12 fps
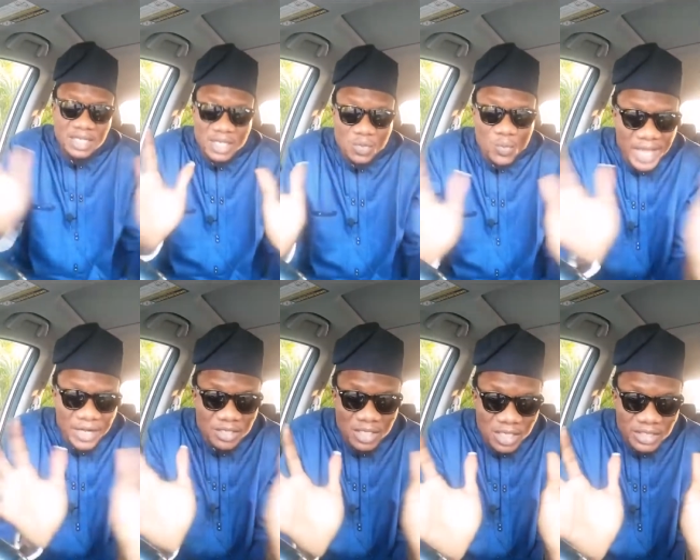We are
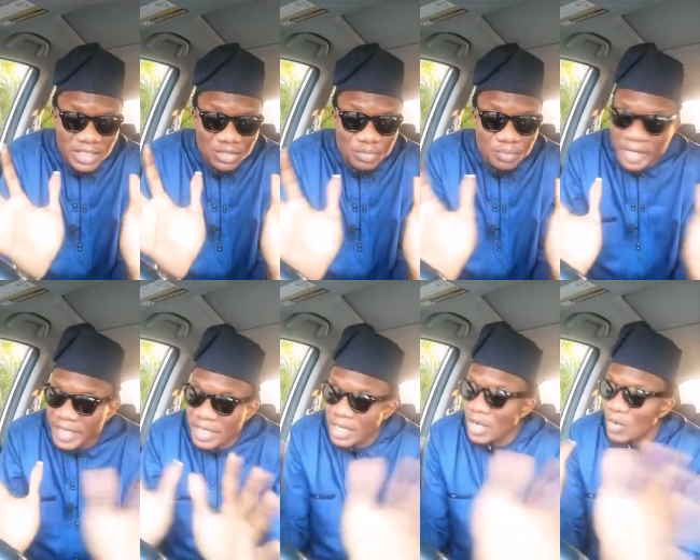not hurting
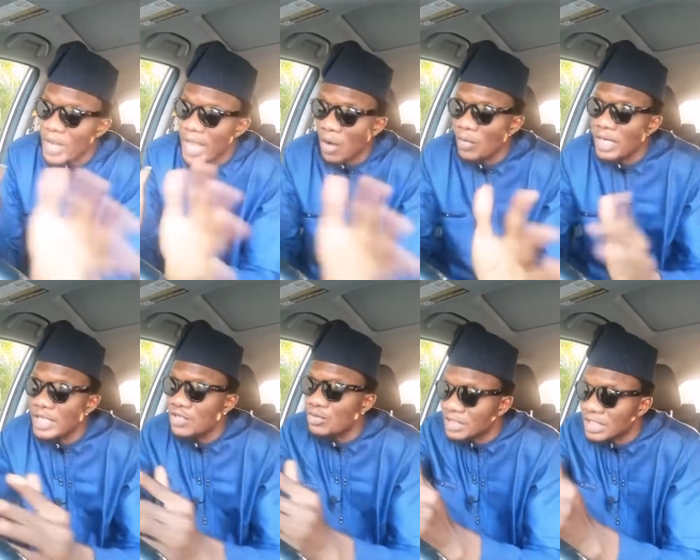nobody. We are
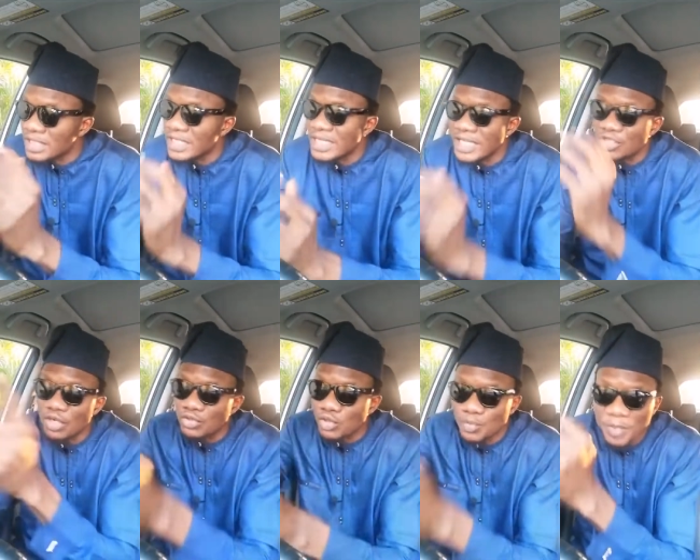only using the
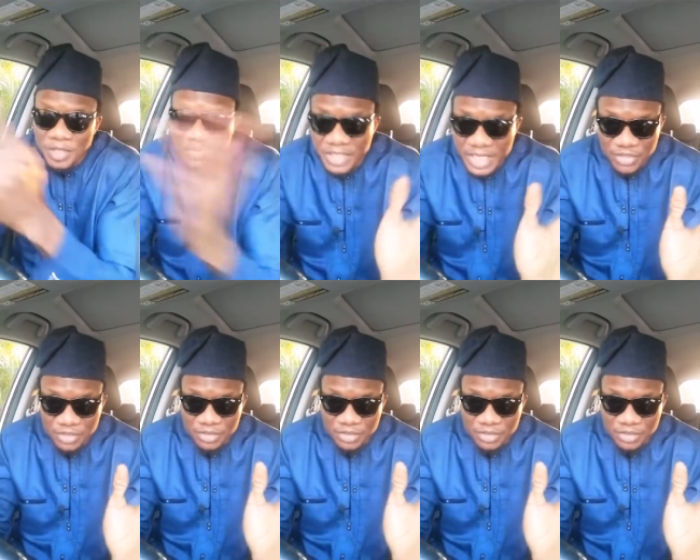nature to speak to nature